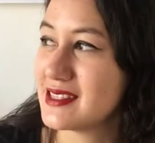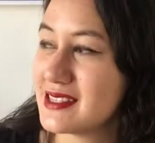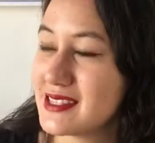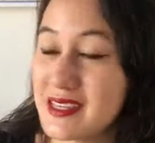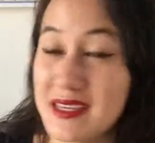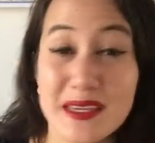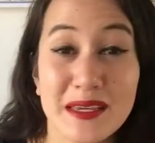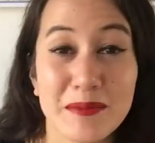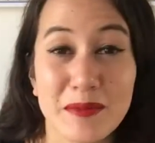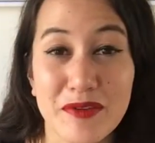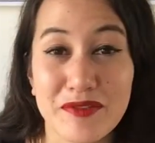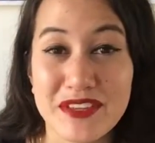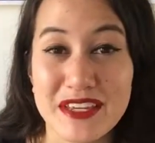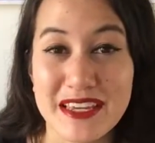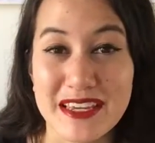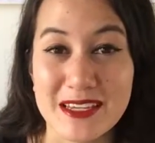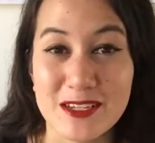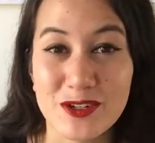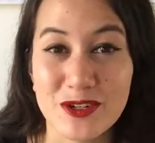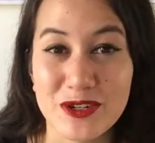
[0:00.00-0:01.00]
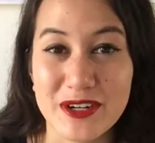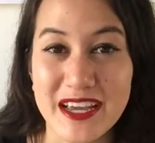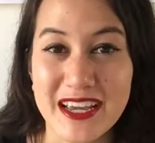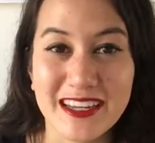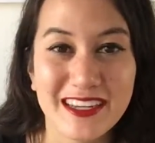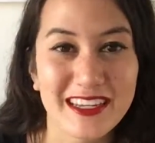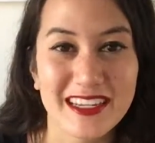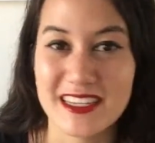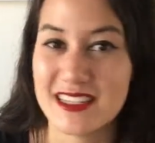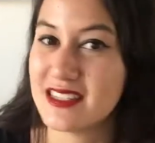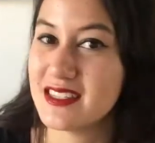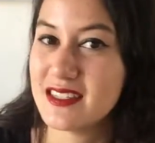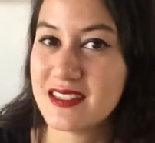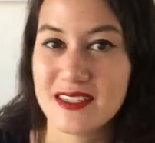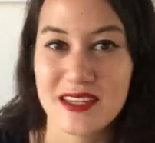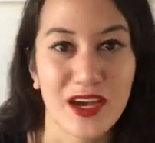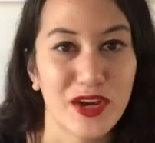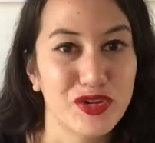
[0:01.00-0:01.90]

scheme of the internet is